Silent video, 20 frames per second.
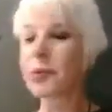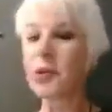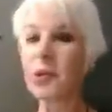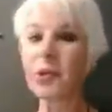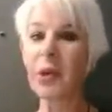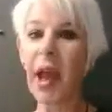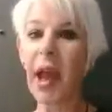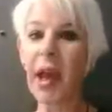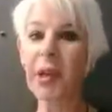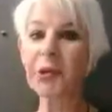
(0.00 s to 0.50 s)

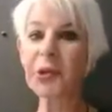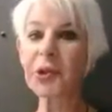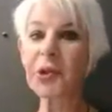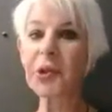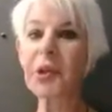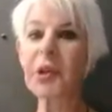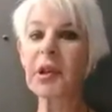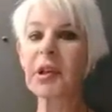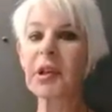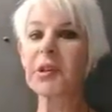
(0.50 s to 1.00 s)
you
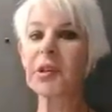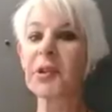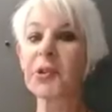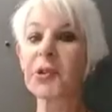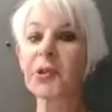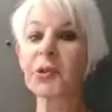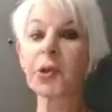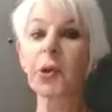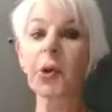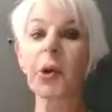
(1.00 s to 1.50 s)
enter in
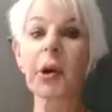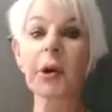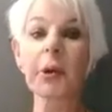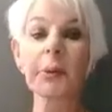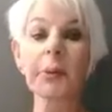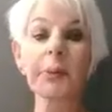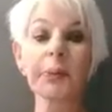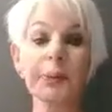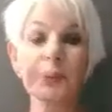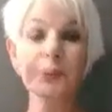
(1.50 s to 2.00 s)
this
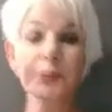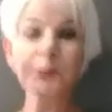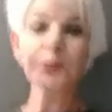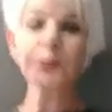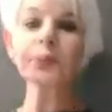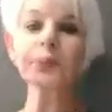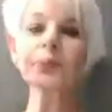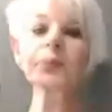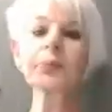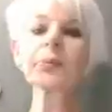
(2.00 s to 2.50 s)
door.
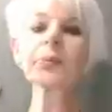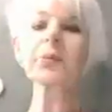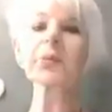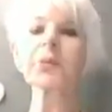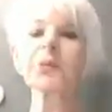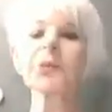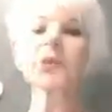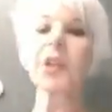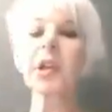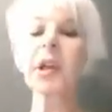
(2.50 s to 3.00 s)

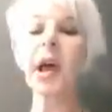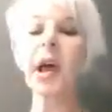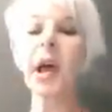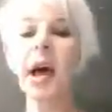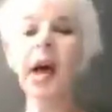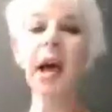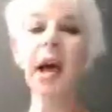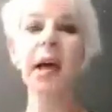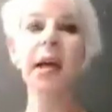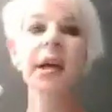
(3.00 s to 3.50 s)

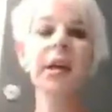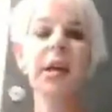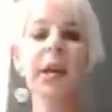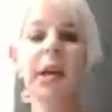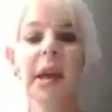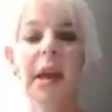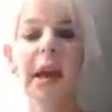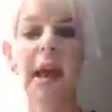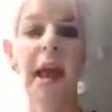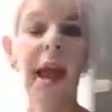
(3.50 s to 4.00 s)
Ta-da!
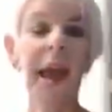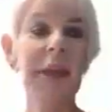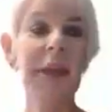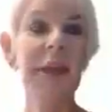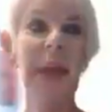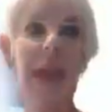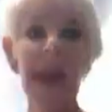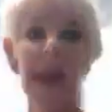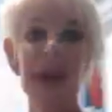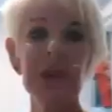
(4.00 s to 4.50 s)

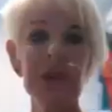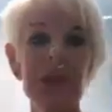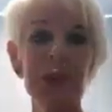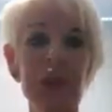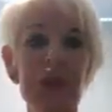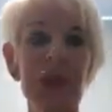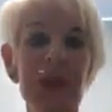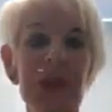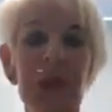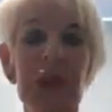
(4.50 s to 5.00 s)
And
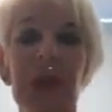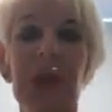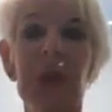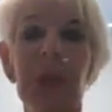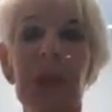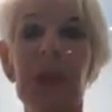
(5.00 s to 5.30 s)
this, we're